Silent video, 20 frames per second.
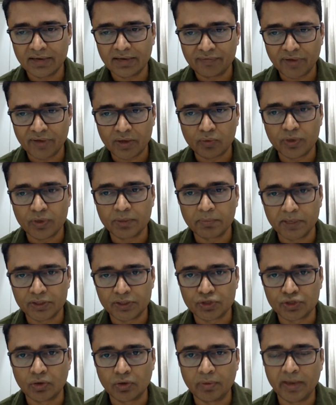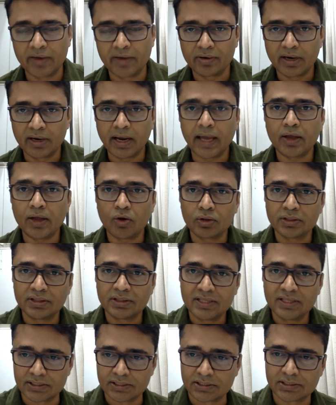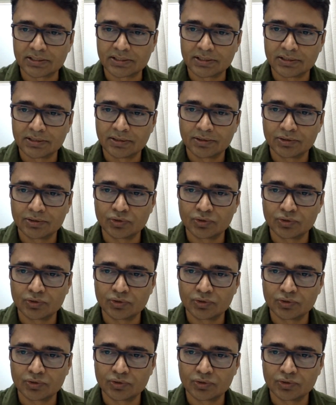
if I quit my job and rely on this